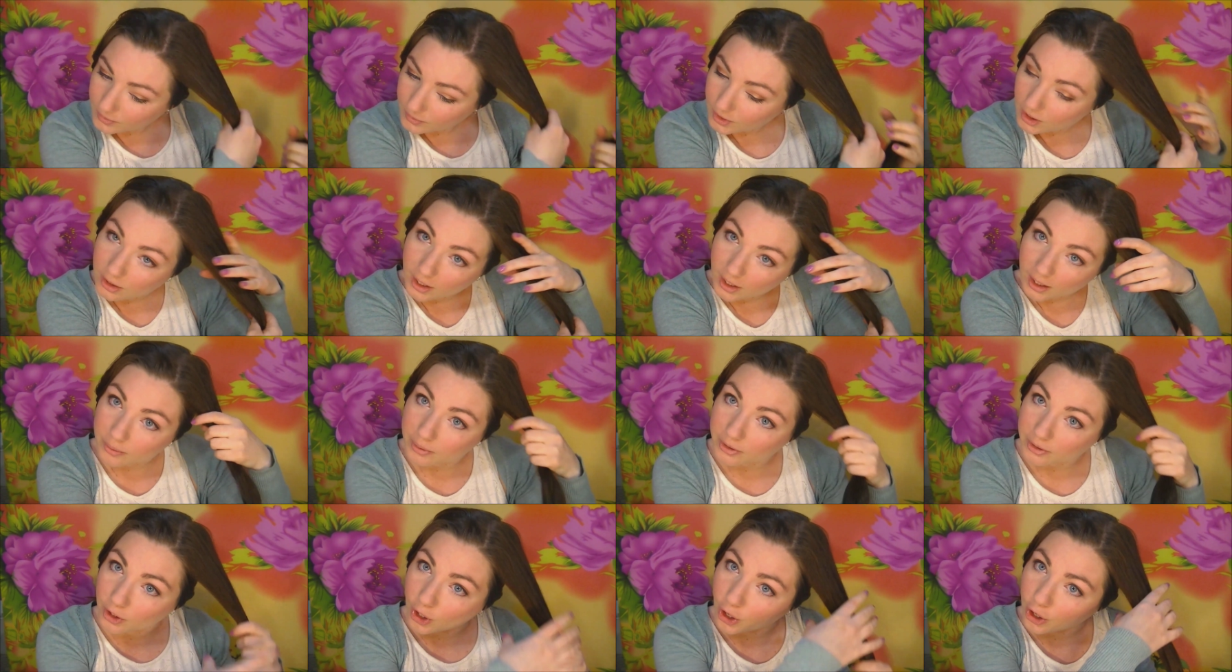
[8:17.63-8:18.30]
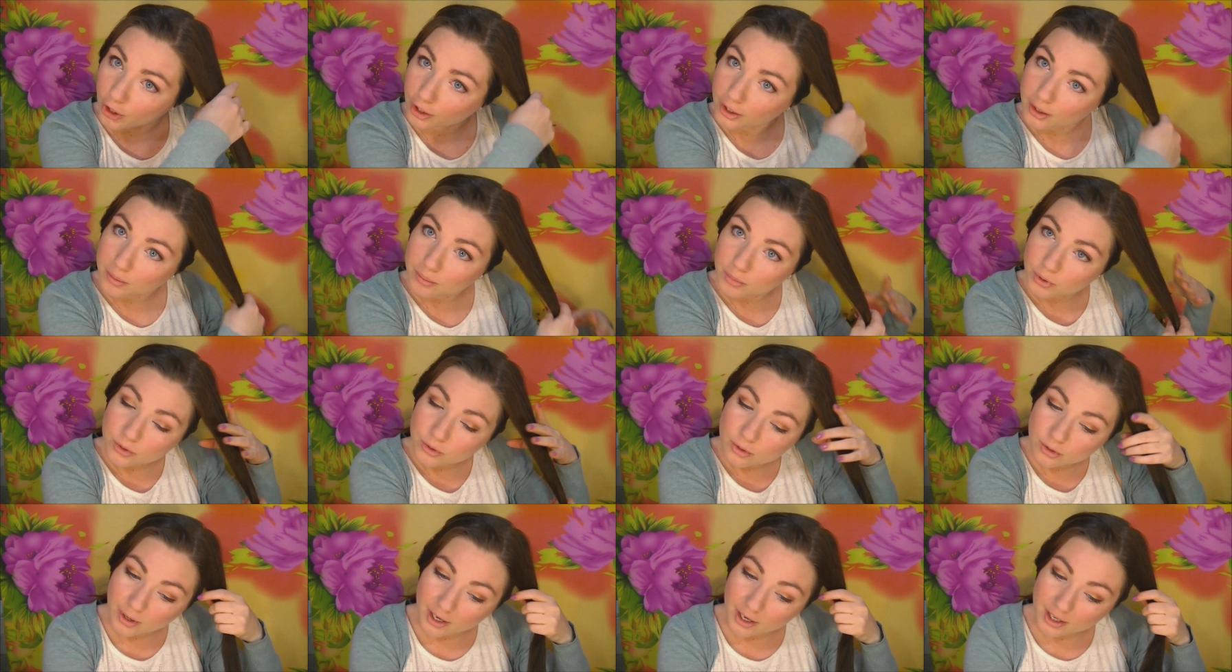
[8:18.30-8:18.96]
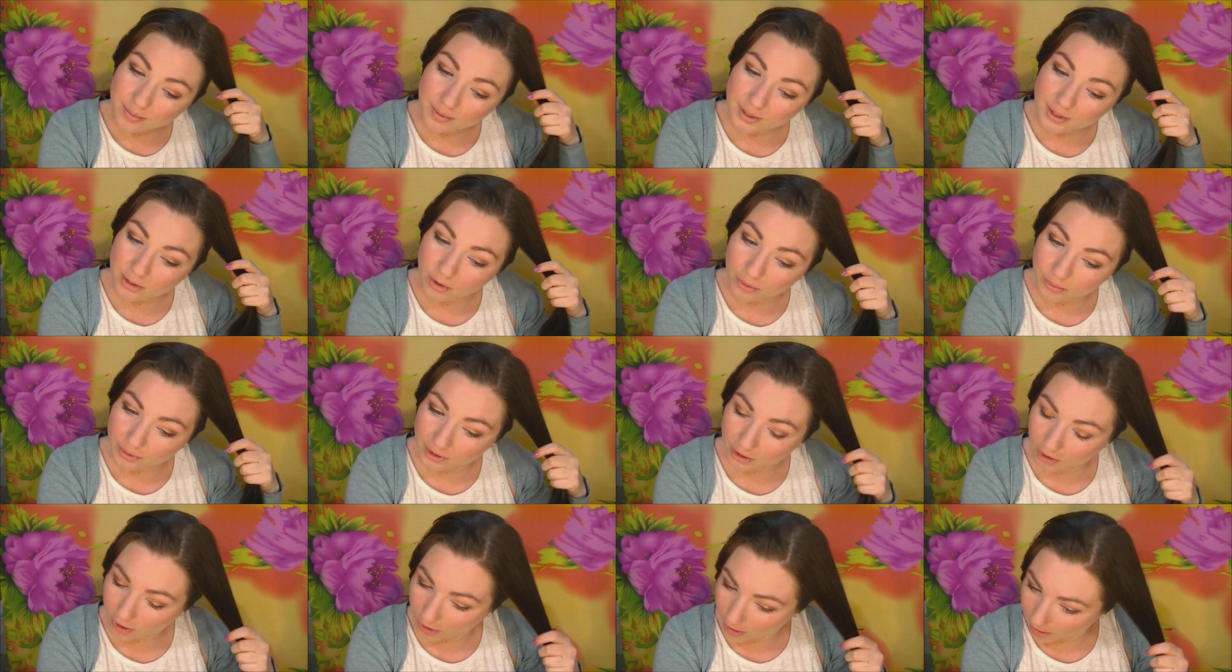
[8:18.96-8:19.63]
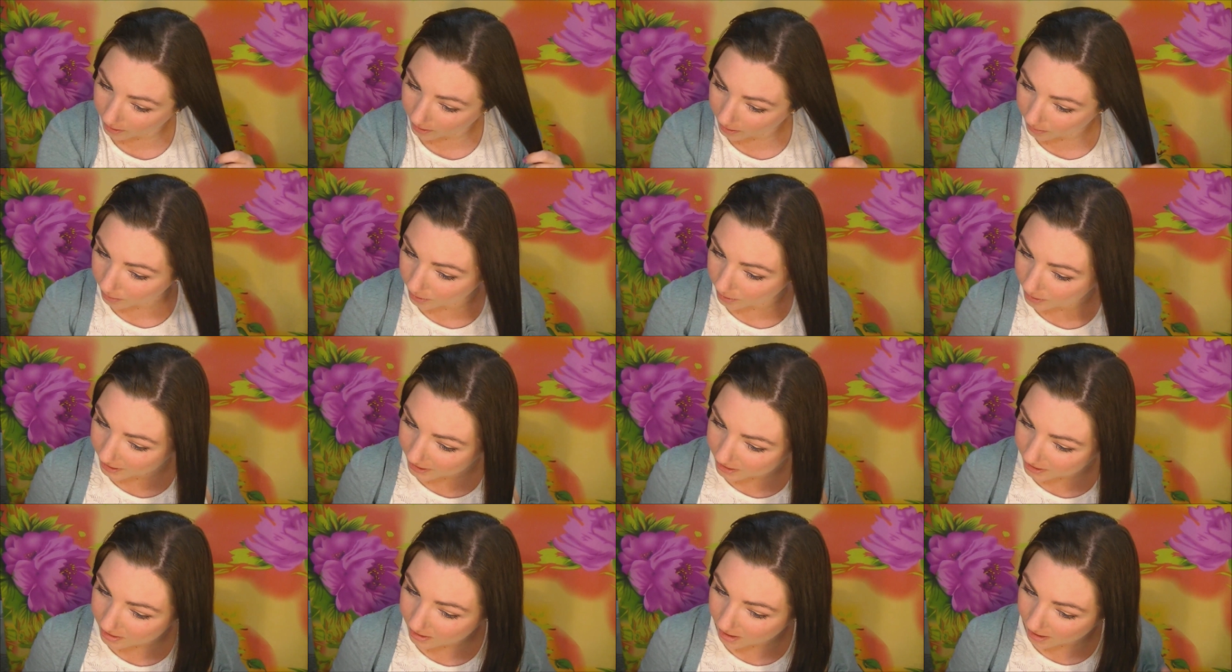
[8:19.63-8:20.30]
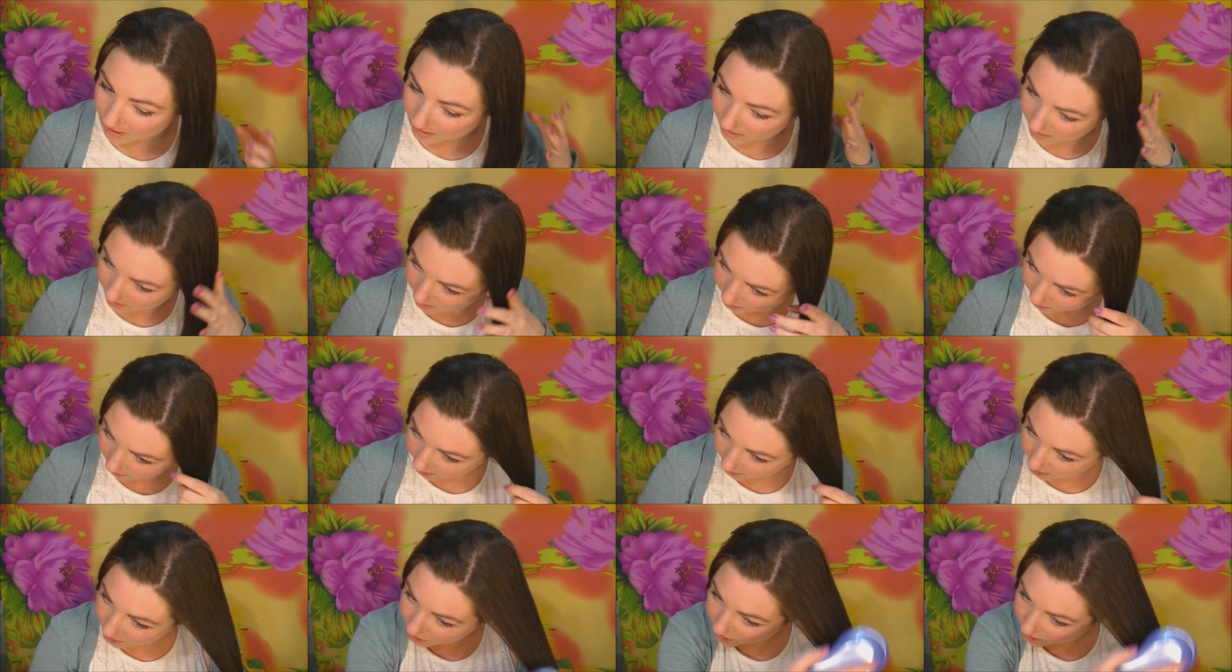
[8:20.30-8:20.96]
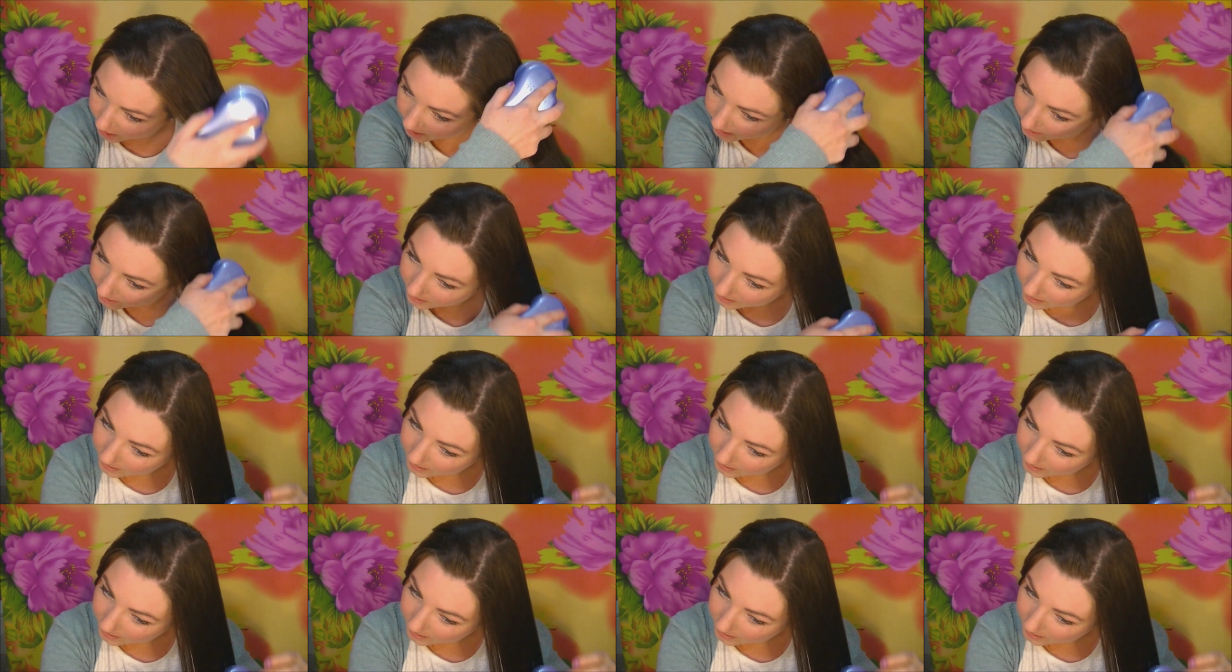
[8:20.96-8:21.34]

like with curling mousse quite a bit, not with a curling wand. I just kind of scrunch it.